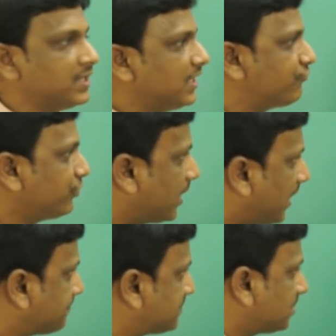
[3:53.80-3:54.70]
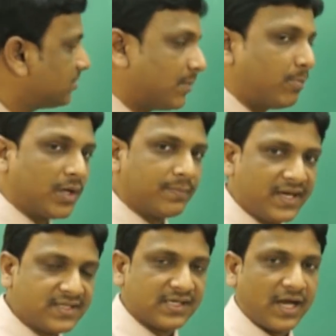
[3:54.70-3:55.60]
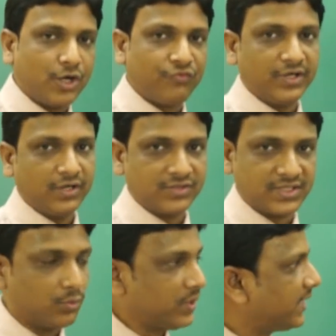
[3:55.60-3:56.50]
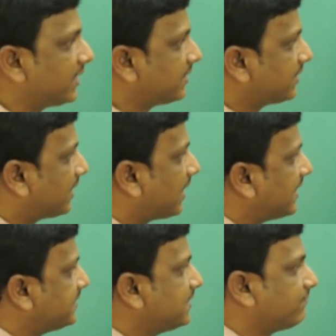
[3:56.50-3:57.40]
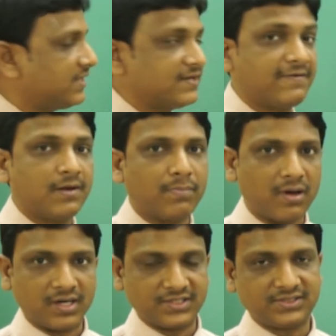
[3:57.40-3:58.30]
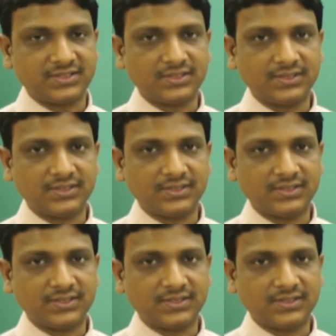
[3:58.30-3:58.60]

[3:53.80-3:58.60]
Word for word: If we observe the permanent slide of a nerve cell, we can identify different parts.